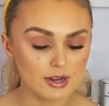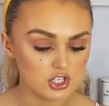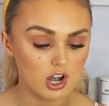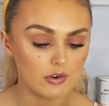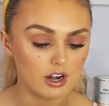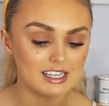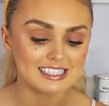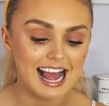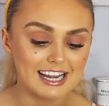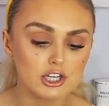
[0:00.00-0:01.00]
much, Goldlust,
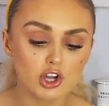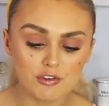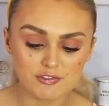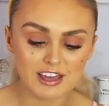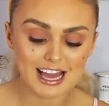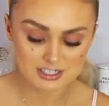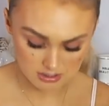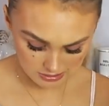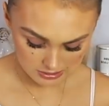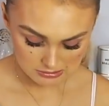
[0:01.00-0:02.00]
and don't forget
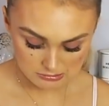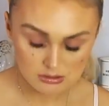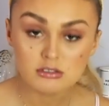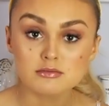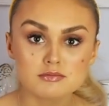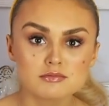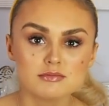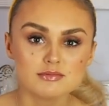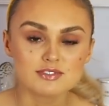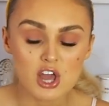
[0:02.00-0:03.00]
ooh,
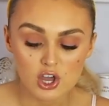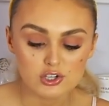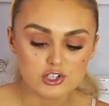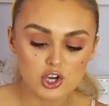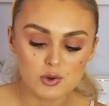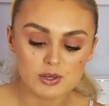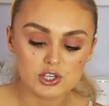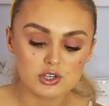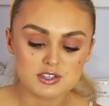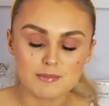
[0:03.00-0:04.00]
to
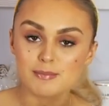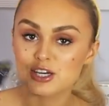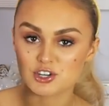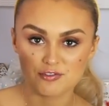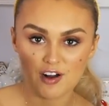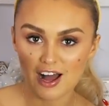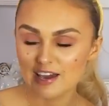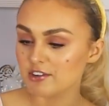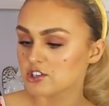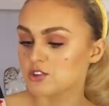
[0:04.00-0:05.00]
use
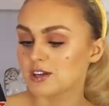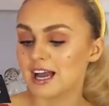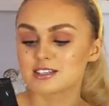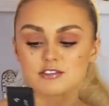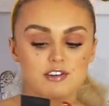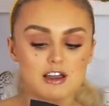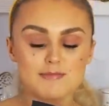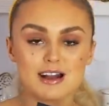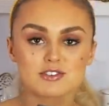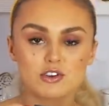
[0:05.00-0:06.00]
Misha5 to get
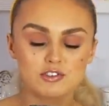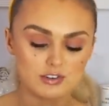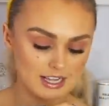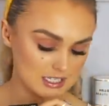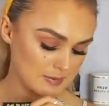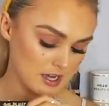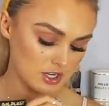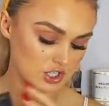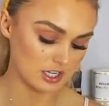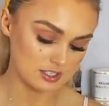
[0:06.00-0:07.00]
£5 off your next
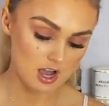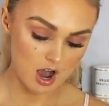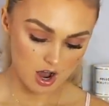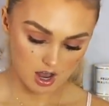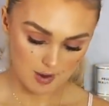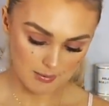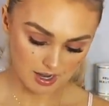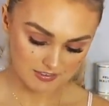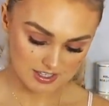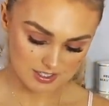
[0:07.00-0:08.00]
purchase. I'm
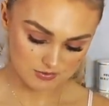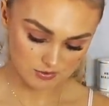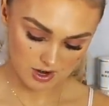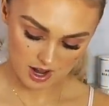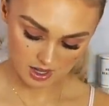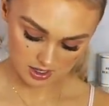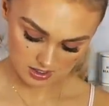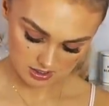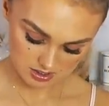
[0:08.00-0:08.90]
loving this ring.